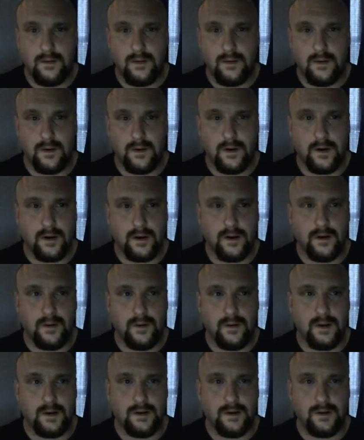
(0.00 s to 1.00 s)
You're going to
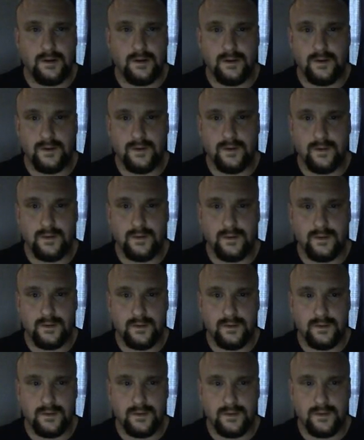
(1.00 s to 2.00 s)
go into,
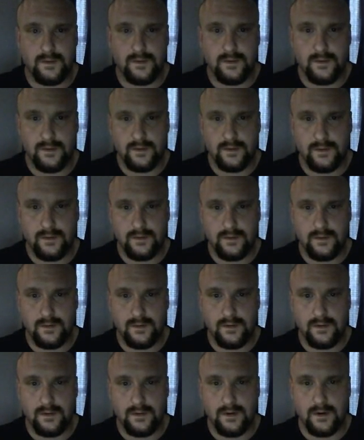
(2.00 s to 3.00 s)

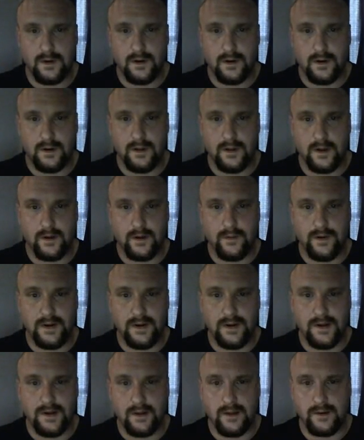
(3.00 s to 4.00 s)
you're going to click
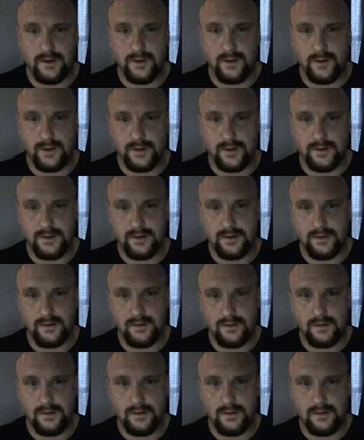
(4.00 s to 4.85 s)
Reseller Tools.